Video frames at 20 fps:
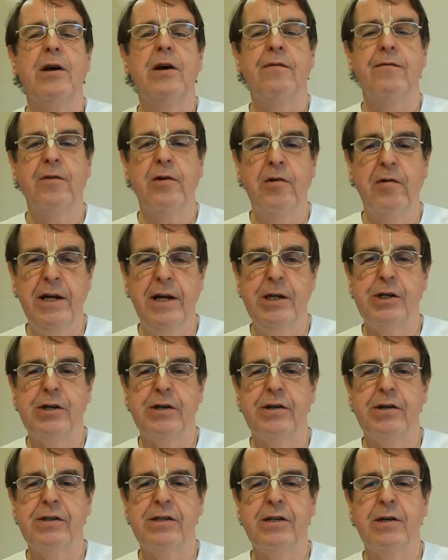of
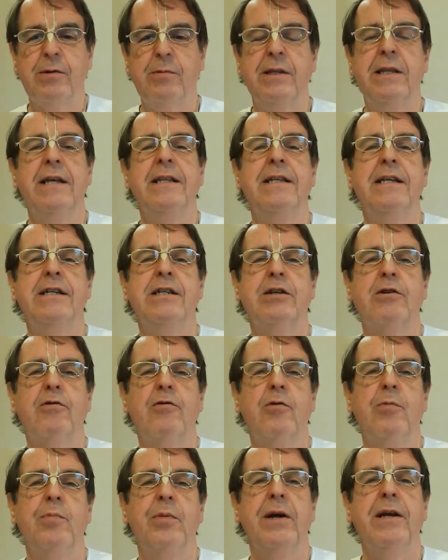creatures within this
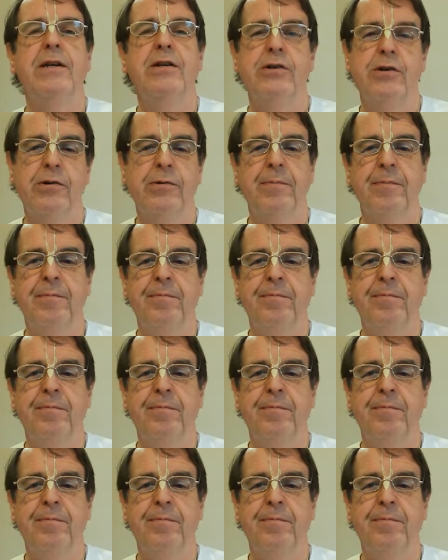grouping do?